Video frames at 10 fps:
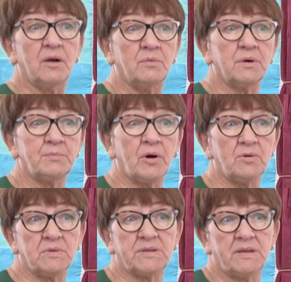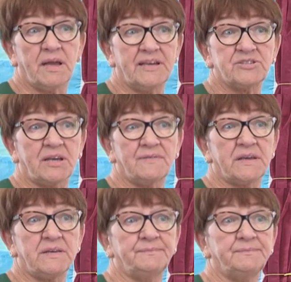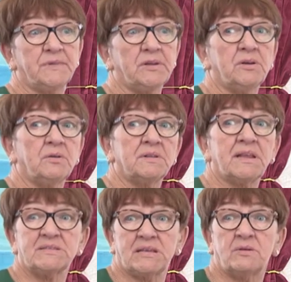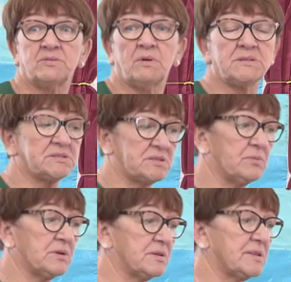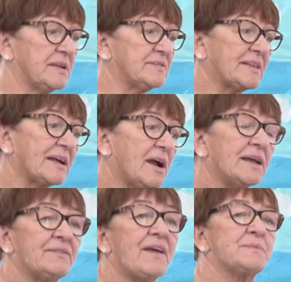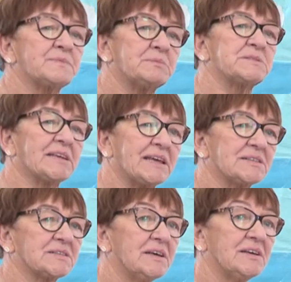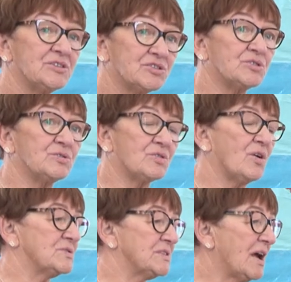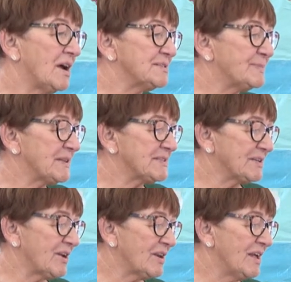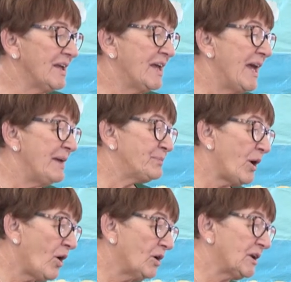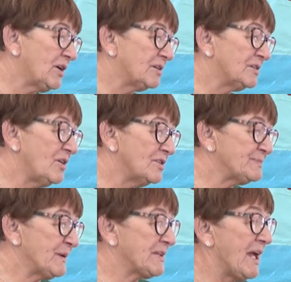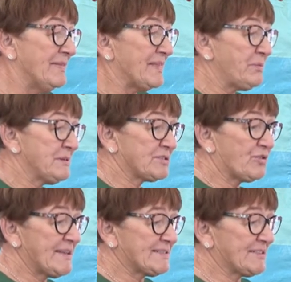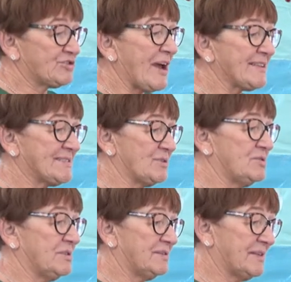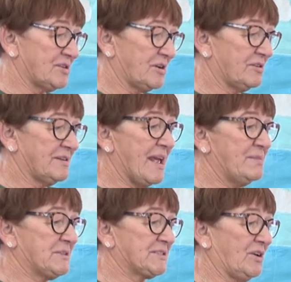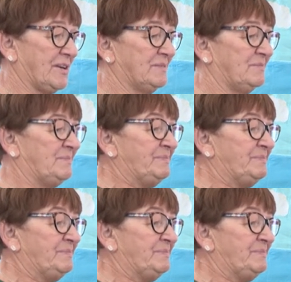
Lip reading: were born with HIV, you know, and that's how it was. They were that kind of helped them to get through going to the hospitals and all. Paul, her husband, that was Grace's tracksuit that her name is done in.